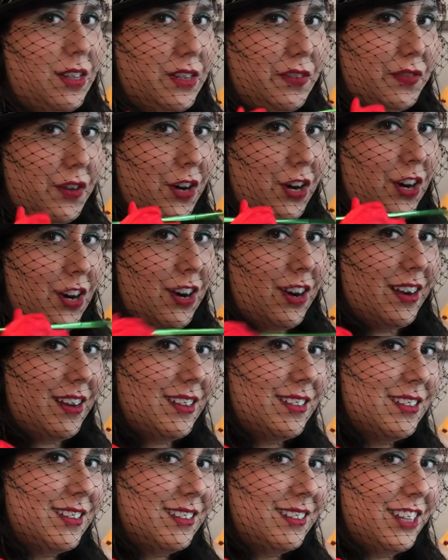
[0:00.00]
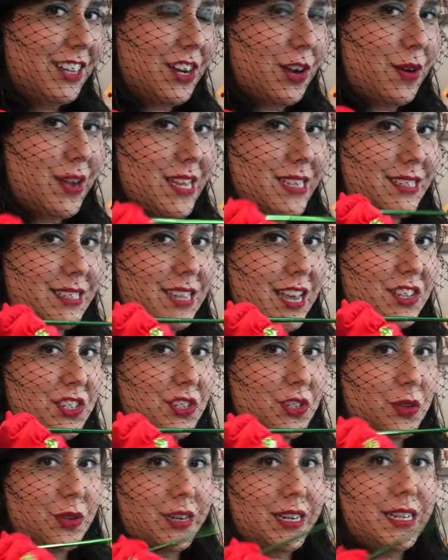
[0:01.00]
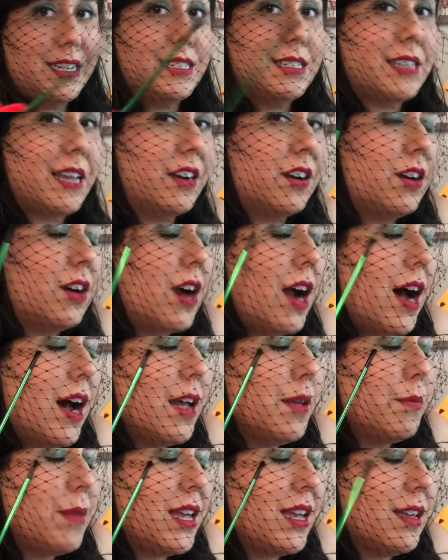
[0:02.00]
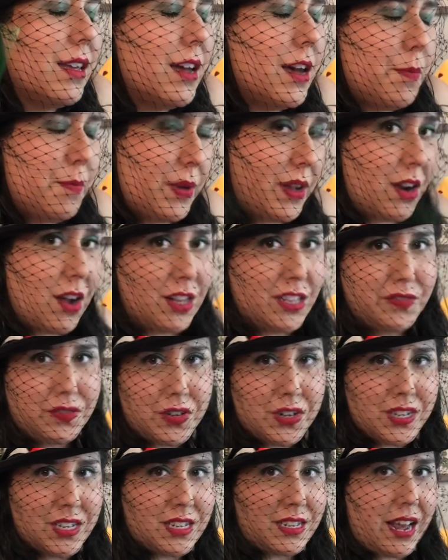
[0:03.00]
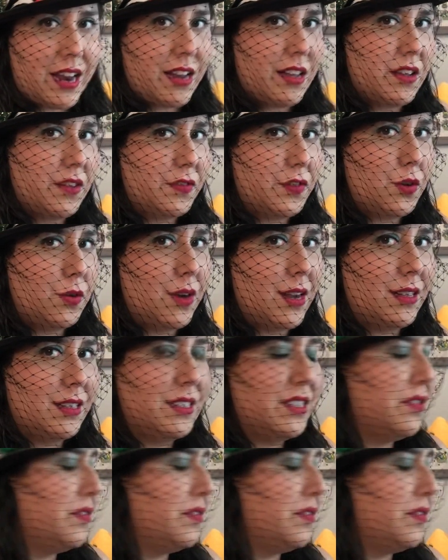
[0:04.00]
of her, accessories and her eye makeup and all of her aesthetic of Cruella de